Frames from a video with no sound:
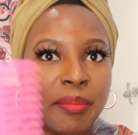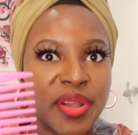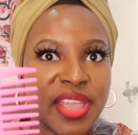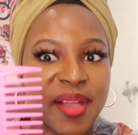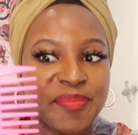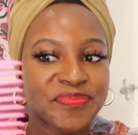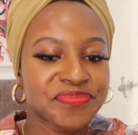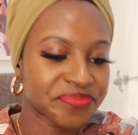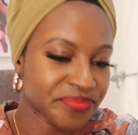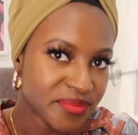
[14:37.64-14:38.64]
But yeah,
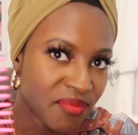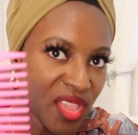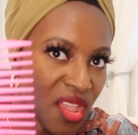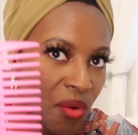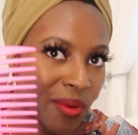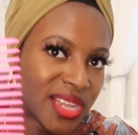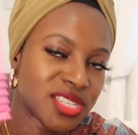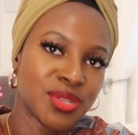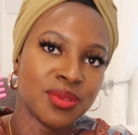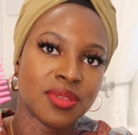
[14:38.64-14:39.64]
a
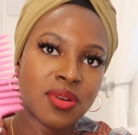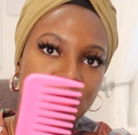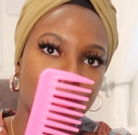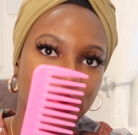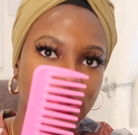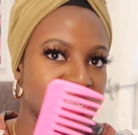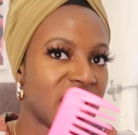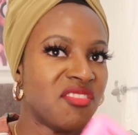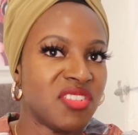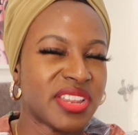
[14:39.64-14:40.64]
wide tooth comb all
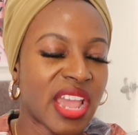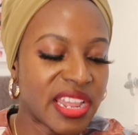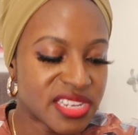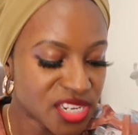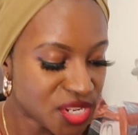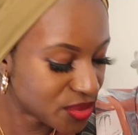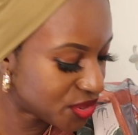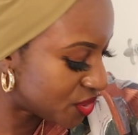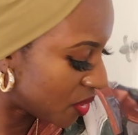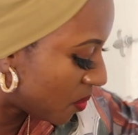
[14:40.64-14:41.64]
day every day. I did
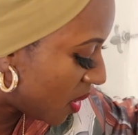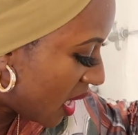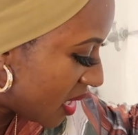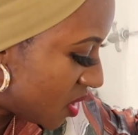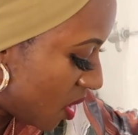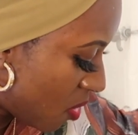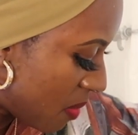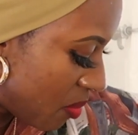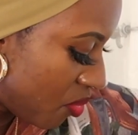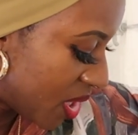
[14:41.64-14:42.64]
used to, when I took
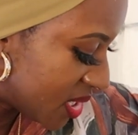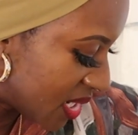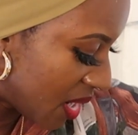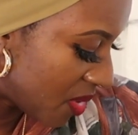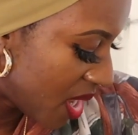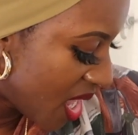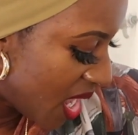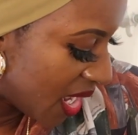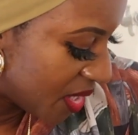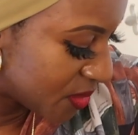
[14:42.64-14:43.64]
my braids down,
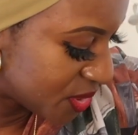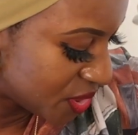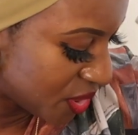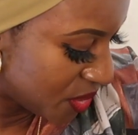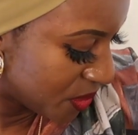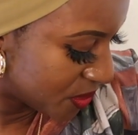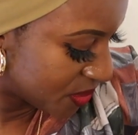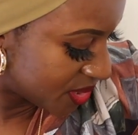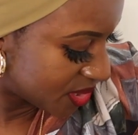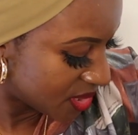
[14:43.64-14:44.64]
I used to
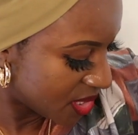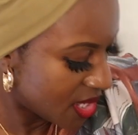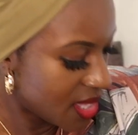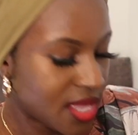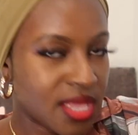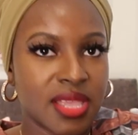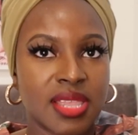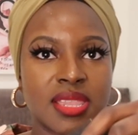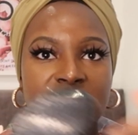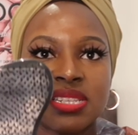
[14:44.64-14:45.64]
use
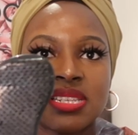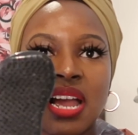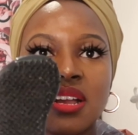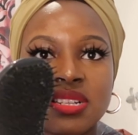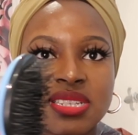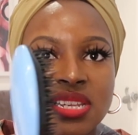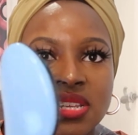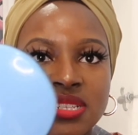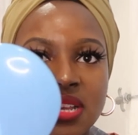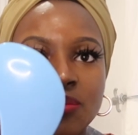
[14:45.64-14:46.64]
this Tangle
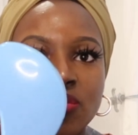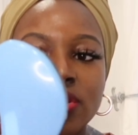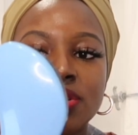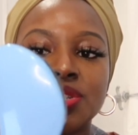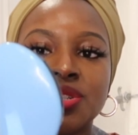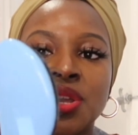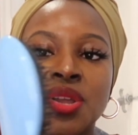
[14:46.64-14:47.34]
Teaser brush,